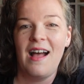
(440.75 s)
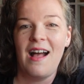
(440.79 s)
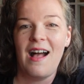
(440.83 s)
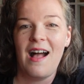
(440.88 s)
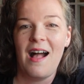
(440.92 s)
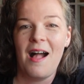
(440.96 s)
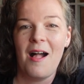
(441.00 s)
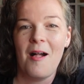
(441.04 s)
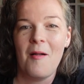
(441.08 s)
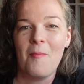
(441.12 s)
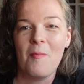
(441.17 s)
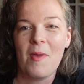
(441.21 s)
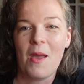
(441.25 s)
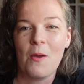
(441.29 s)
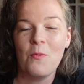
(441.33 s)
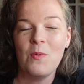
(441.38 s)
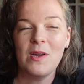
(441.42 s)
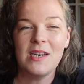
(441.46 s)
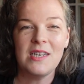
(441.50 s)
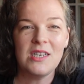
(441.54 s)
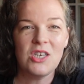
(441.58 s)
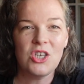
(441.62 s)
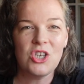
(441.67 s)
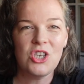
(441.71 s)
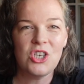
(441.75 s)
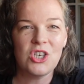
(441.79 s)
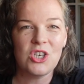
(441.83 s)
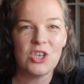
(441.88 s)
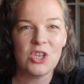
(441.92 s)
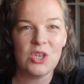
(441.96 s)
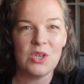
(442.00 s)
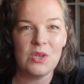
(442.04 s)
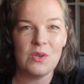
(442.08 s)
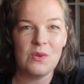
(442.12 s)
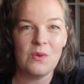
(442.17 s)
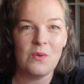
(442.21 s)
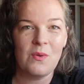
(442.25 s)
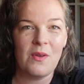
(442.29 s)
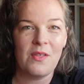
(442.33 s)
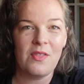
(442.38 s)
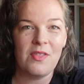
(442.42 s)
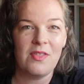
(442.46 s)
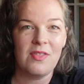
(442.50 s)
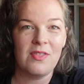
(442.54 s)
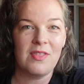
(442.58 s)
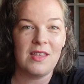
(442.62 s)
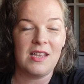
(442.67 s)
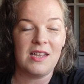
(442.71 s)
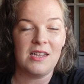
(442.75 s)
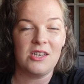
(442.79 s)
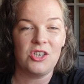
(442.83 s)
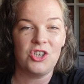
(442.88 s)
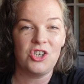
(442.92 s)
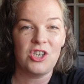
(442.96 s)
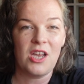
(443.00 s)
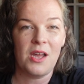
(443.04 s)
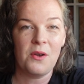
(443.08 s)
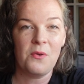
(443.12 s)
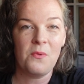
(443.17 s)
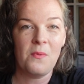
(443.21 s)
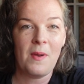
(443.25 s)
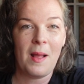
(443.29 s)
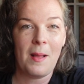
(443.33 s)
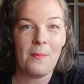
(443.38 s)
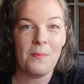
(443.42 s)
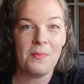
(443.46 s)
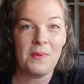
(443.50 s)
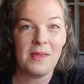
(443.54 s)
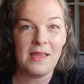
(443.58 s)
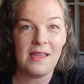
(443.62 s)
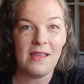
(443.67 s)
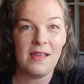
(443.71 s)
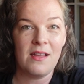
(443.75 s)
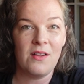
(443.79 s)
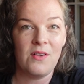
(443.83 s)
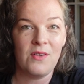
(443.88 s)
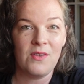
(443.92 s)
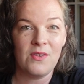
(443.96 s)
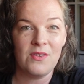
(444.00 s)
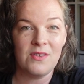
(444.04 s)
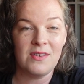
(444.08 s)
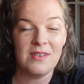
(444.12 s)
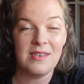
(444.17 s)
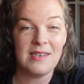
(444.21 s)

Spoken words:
I wanted to do the shadow wrap peel.